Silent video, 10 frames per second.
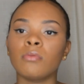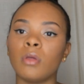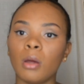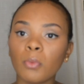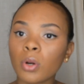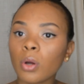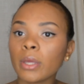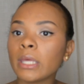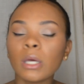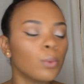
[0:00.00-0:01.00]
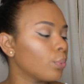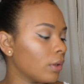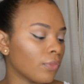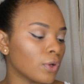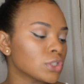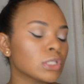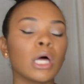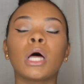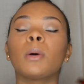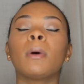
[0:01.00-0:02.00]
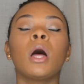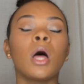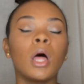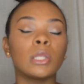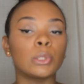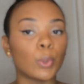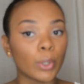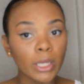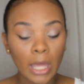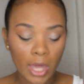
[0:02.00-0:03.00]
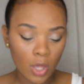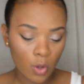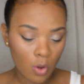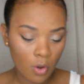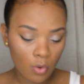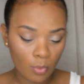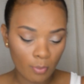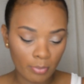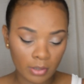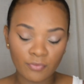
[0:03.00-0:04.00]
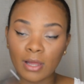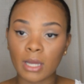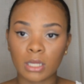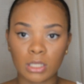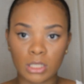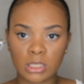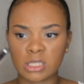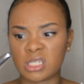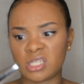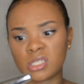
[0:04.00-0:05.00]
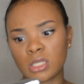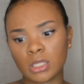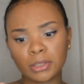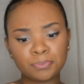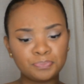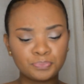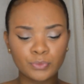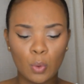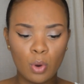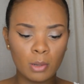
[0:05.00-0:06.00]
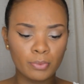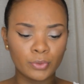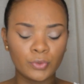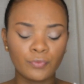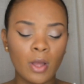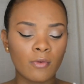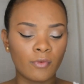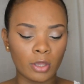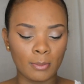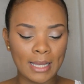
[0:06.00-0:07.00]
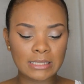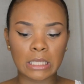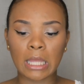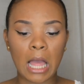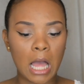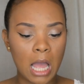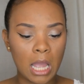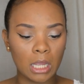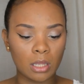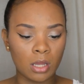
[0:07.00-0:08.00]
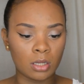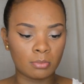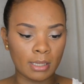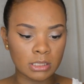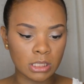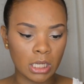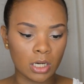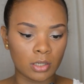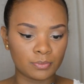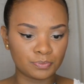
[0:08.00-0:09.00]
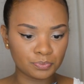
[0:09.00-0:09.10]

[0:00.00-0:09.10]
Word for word: Now I'm going to go in with some L'Oreal Butterfly Intenza Waterproof Volumizing uh, um, Mascara.